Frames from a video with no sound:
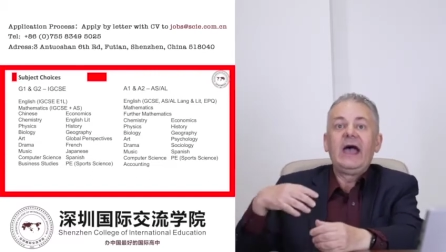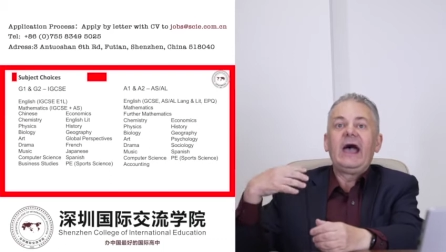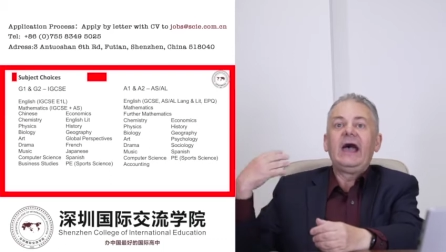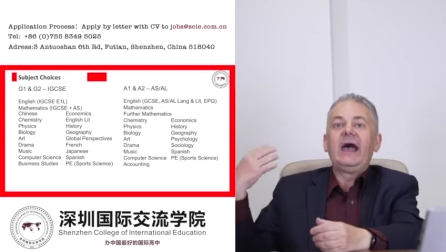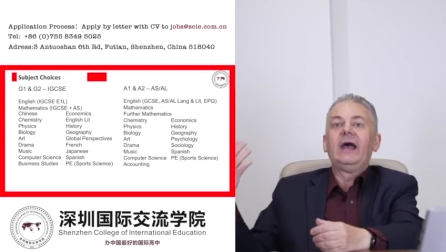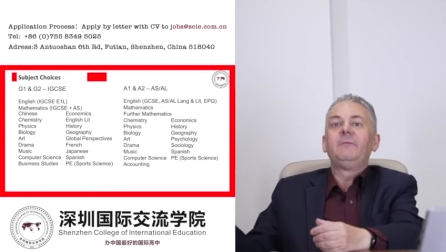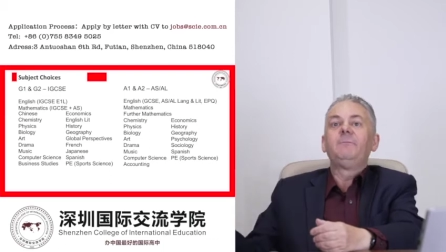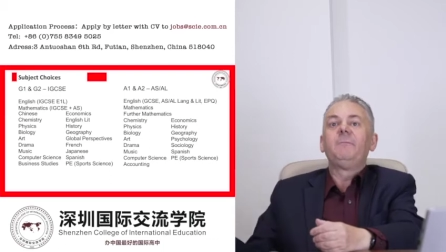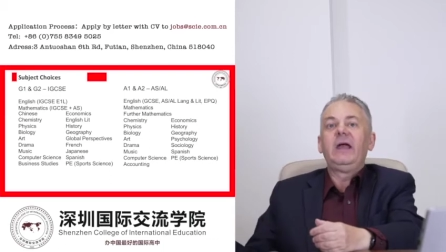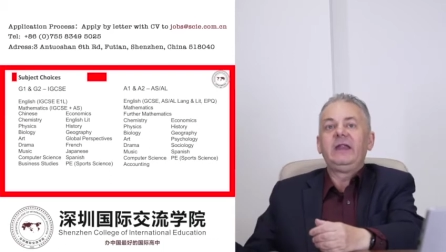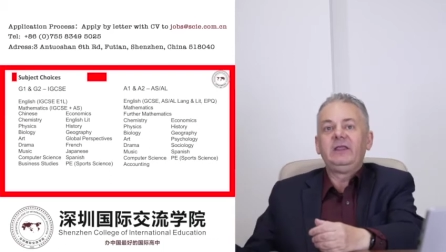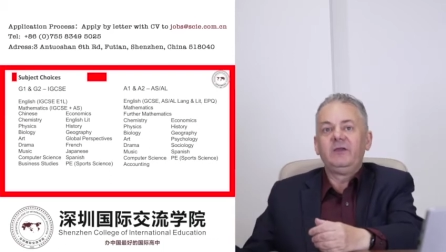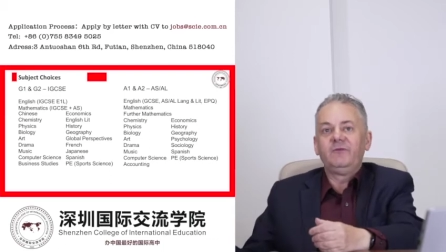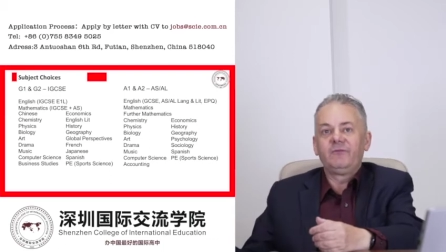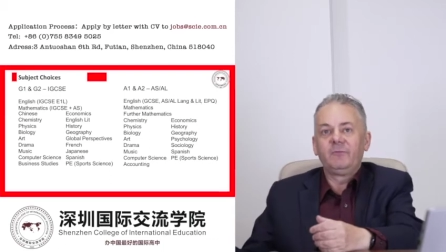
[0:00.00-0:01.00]
and
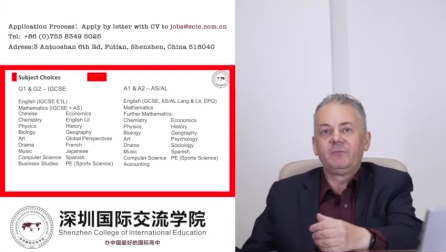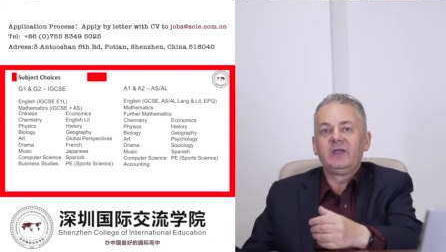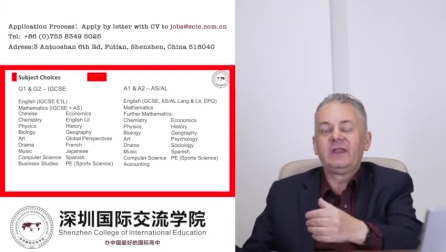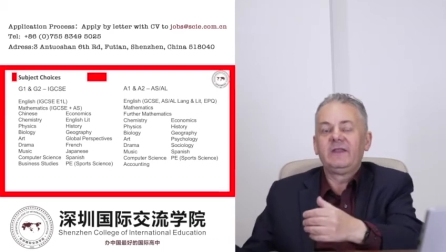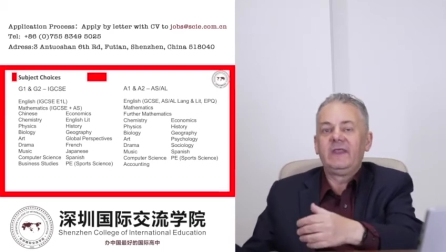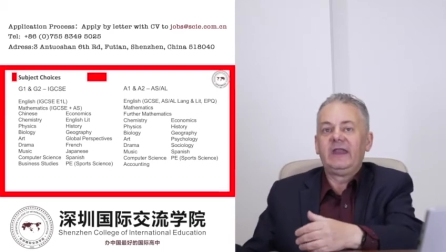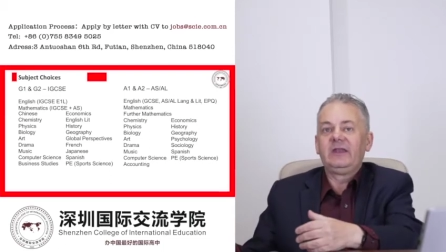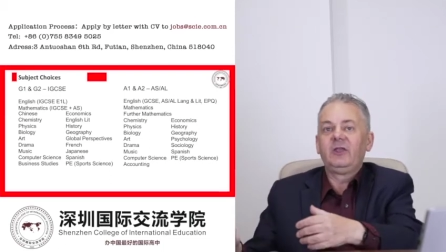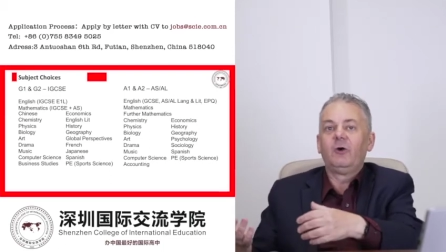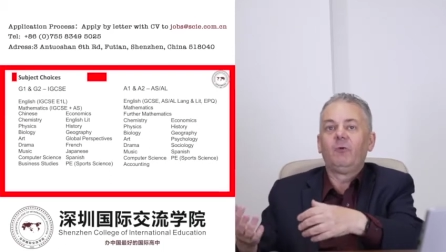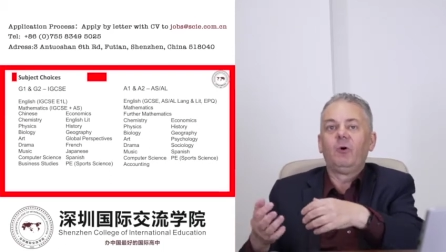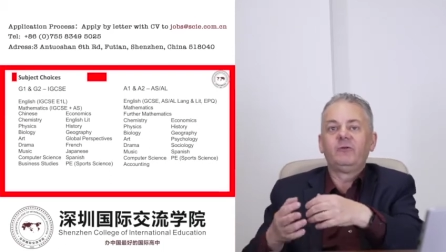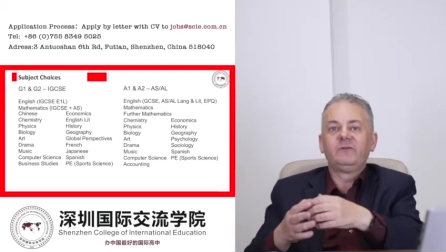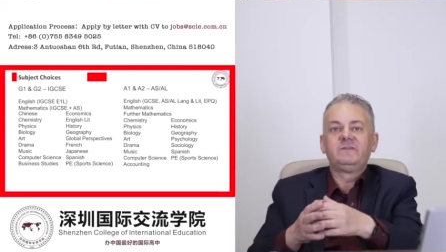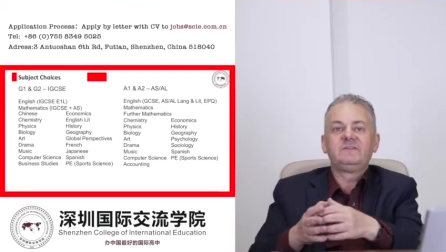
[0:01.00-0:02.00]
many of them can then go
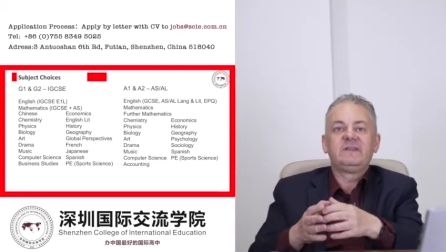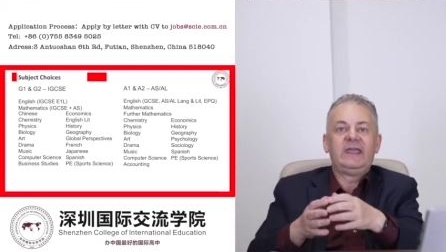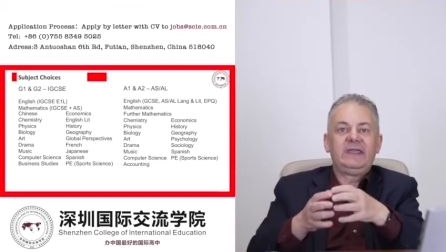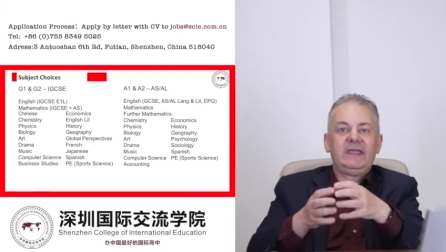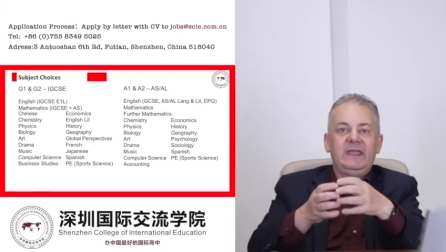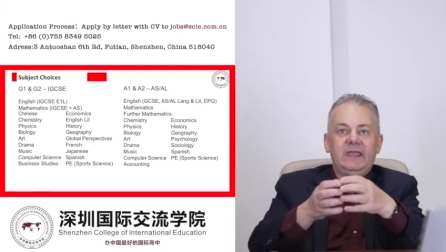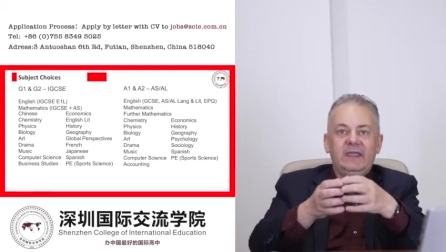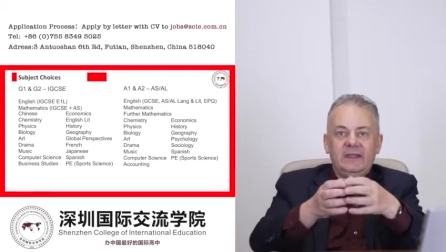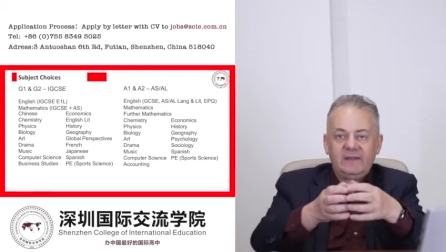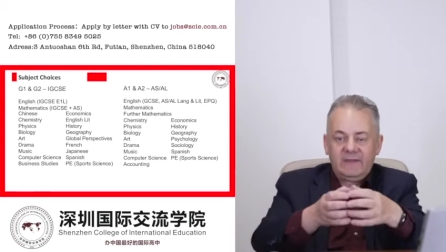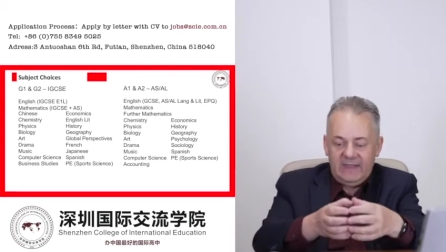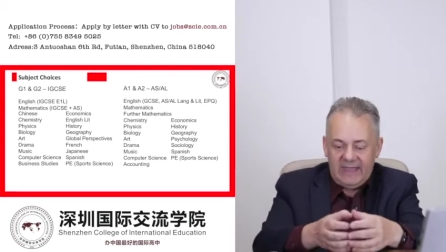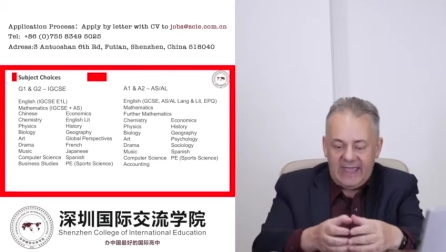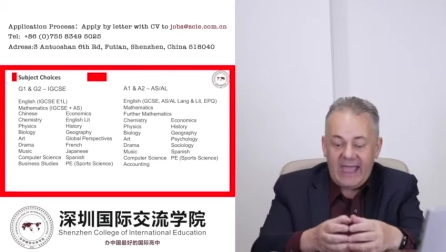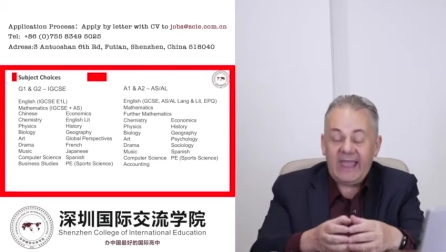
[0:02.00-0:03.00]
on to taking
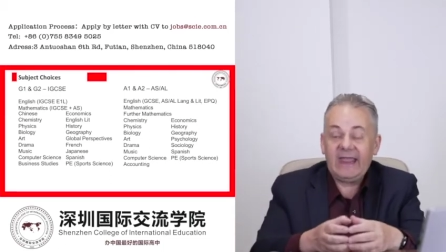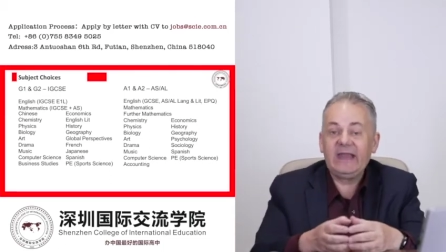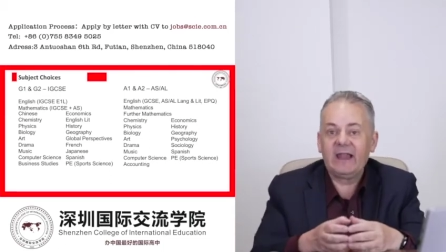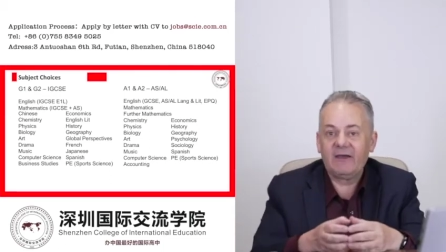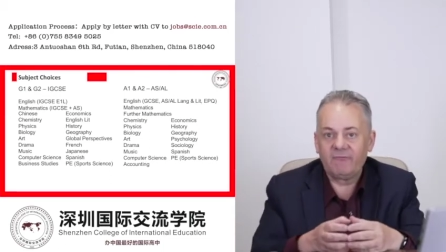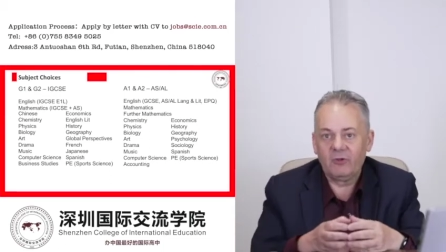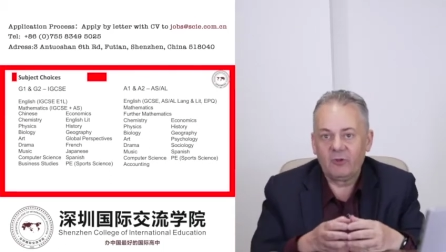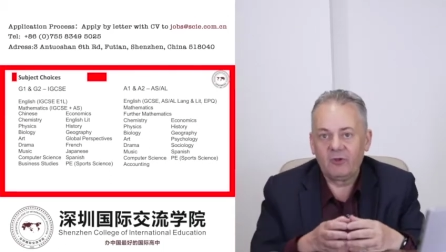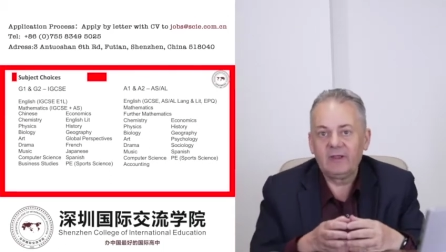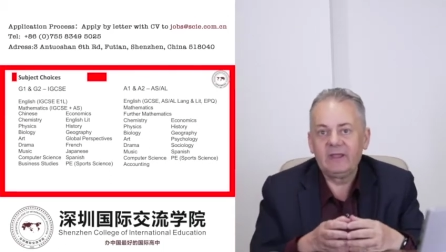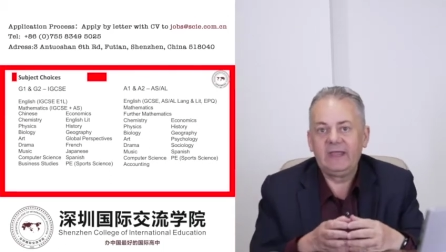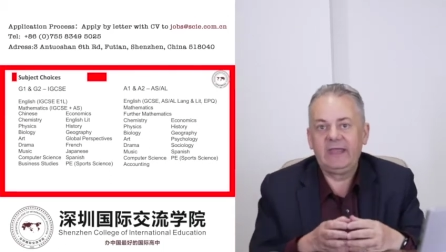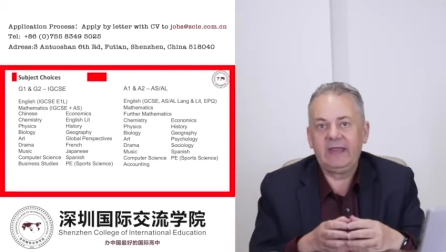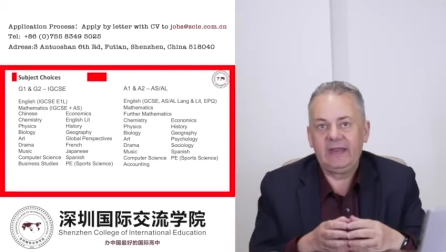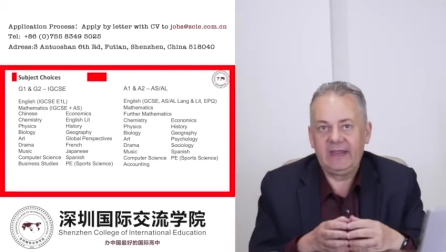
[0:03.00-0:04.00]
the A-level
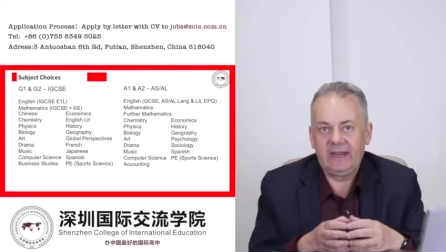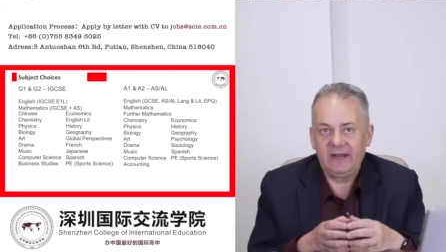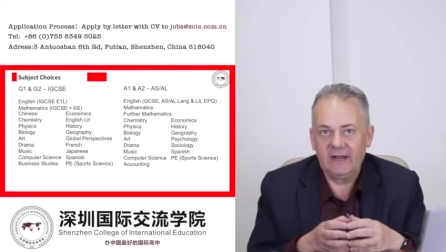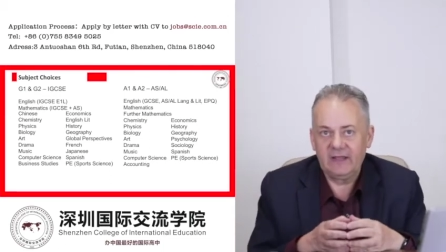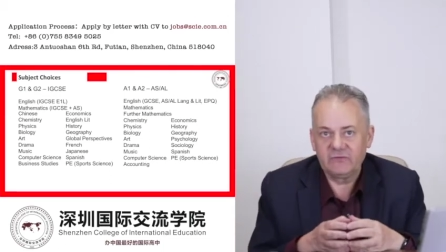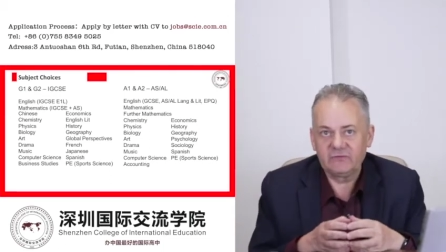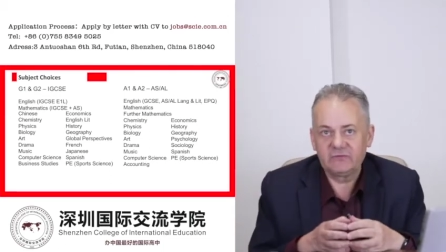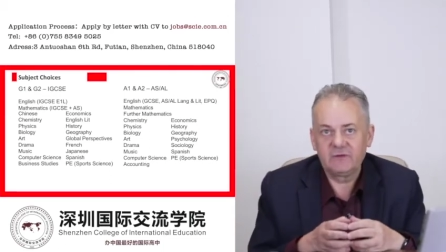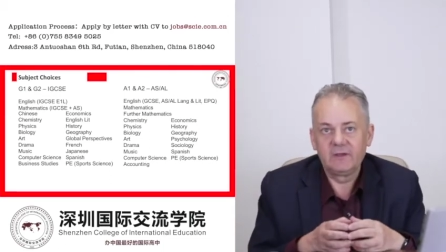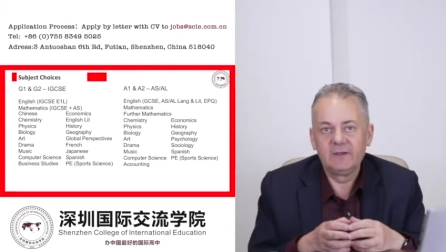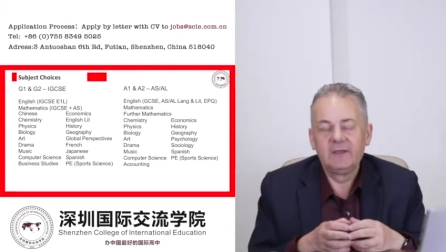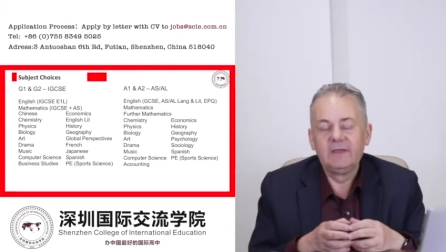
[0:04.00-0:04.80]
in English.